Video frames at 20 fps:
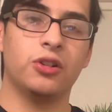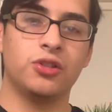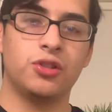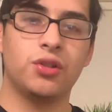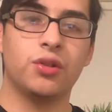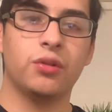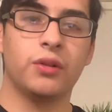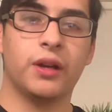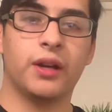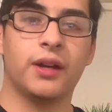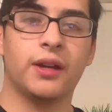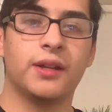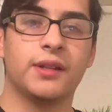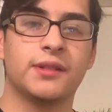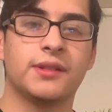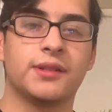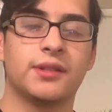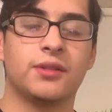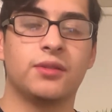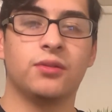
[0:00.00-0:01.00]
you
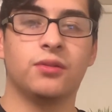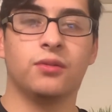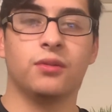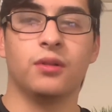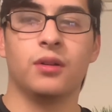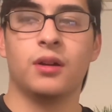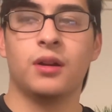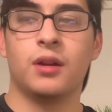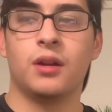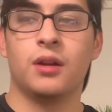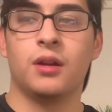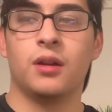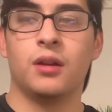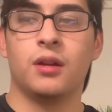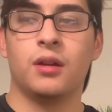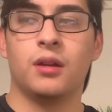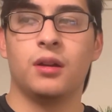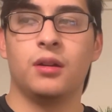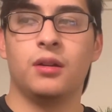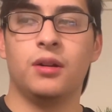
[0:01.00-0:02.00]
guys to
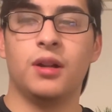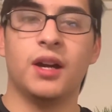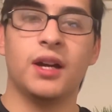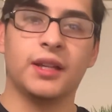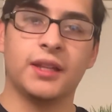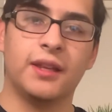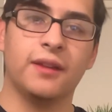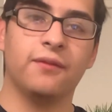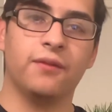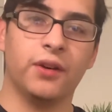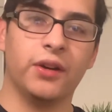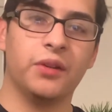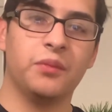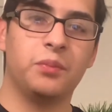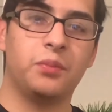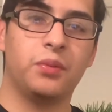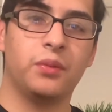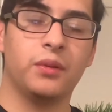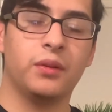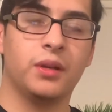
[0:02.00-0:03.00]
not give
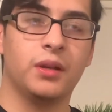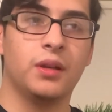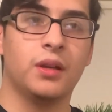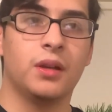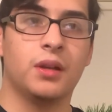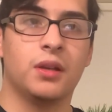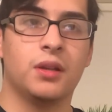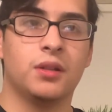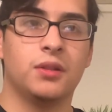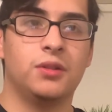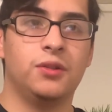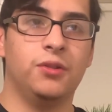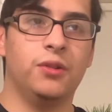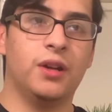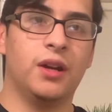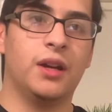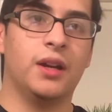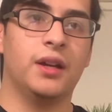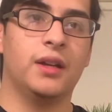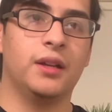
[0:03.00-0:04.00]
up, to
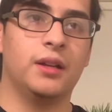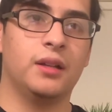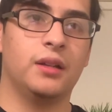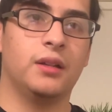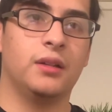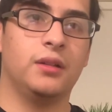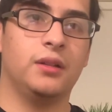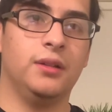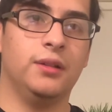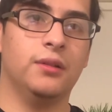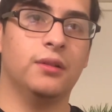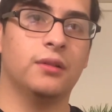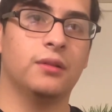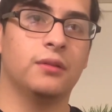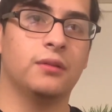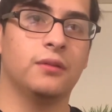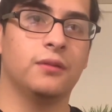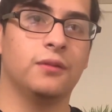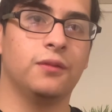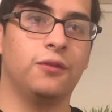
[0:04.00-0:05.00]
not,
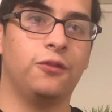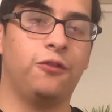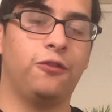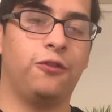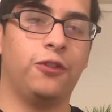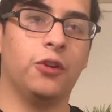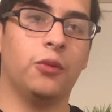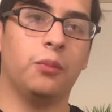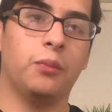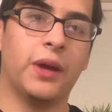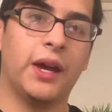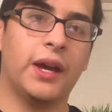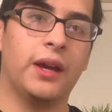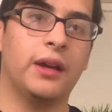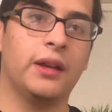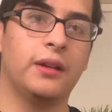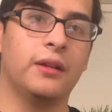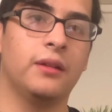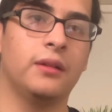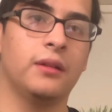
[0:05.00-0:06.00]
feel
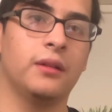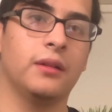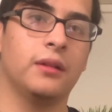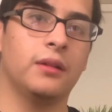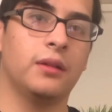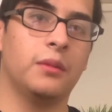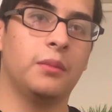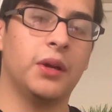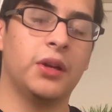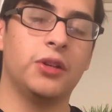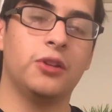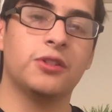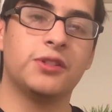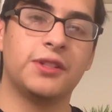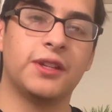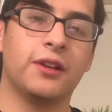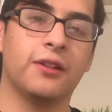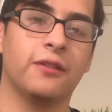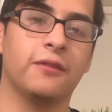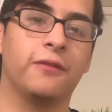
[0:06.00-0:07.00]
bad about
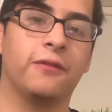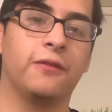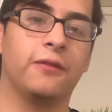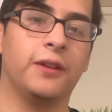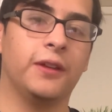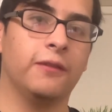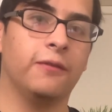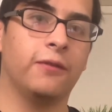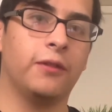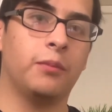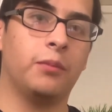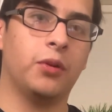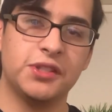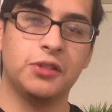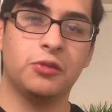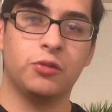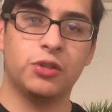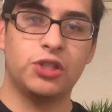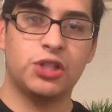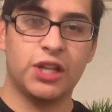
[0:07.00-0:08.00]
yourself if a
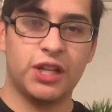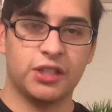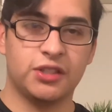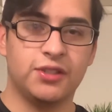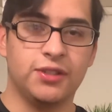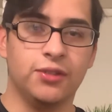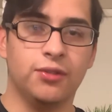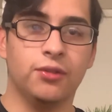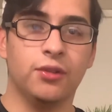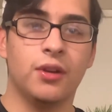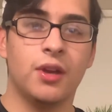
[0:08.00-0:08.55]
person rejects you.